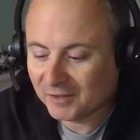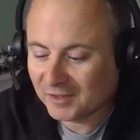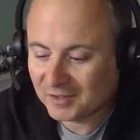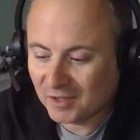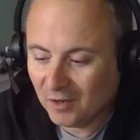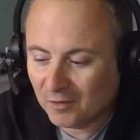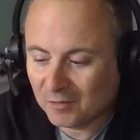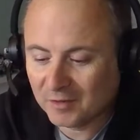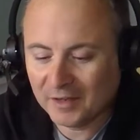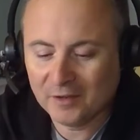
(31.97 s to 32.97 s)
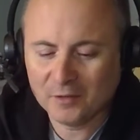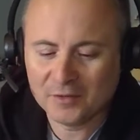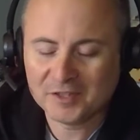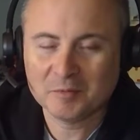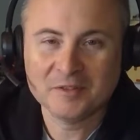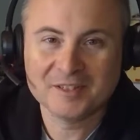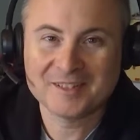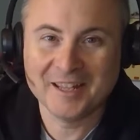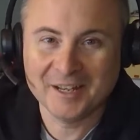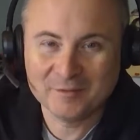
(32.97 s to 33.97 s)
Let's go. I know this one does
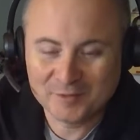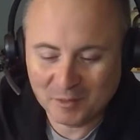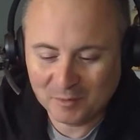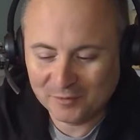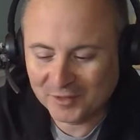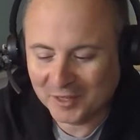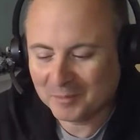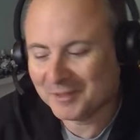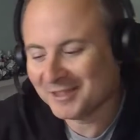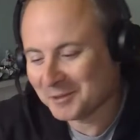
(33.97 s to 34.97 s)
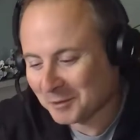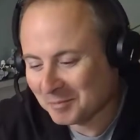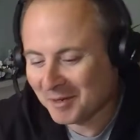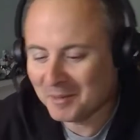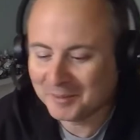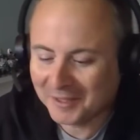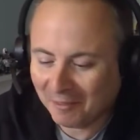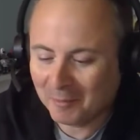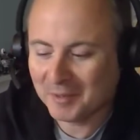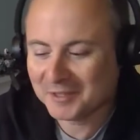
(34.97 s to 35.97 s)
not have double VIP, so it's probably
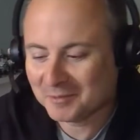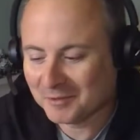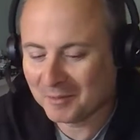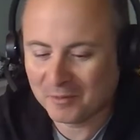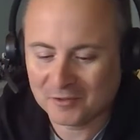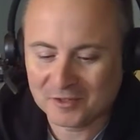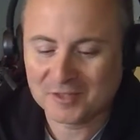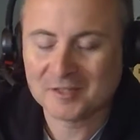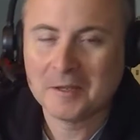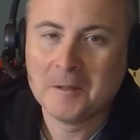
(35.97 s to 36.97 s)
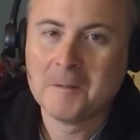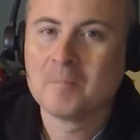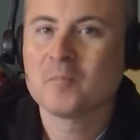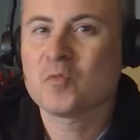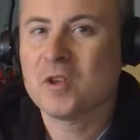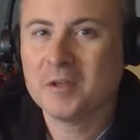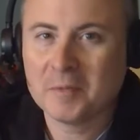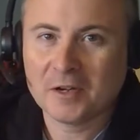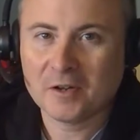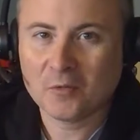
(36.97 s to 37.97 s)
not the best one to purchase. Probably
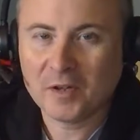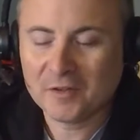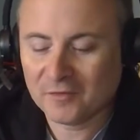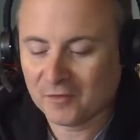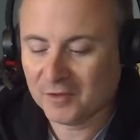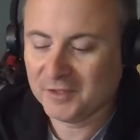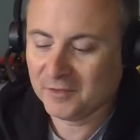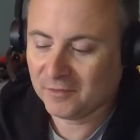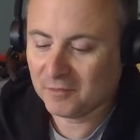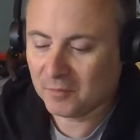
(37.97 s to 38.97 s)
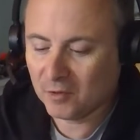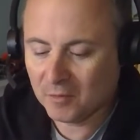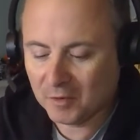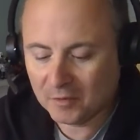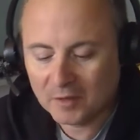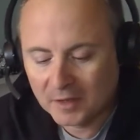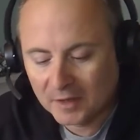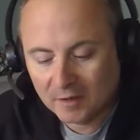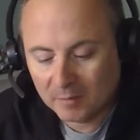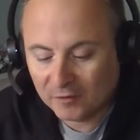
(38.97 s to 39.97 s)
better to wait for a different promo.
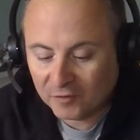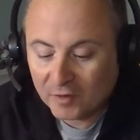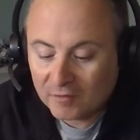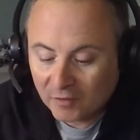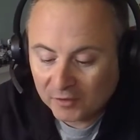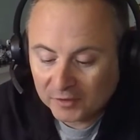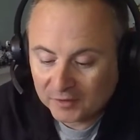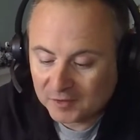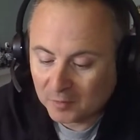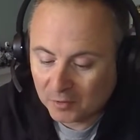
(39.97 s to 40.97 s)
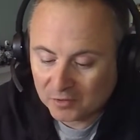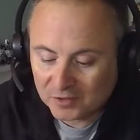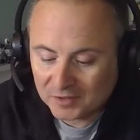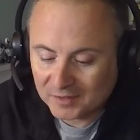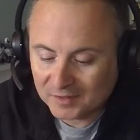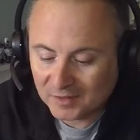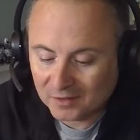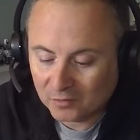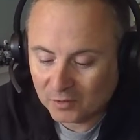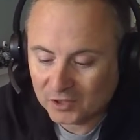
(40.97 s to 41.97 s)
But if you have nothing else to purchase that's on
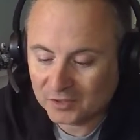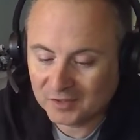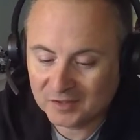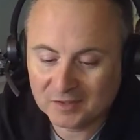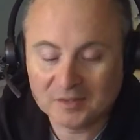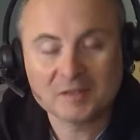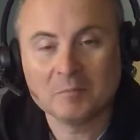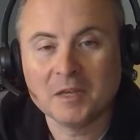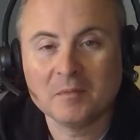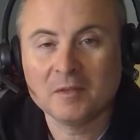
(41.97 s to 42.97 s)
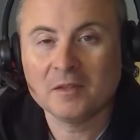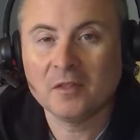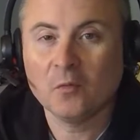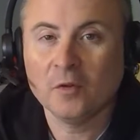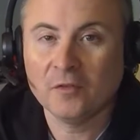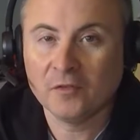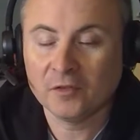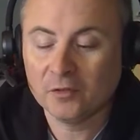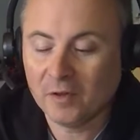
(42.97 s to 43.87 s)
your wish list, this may be the one for you.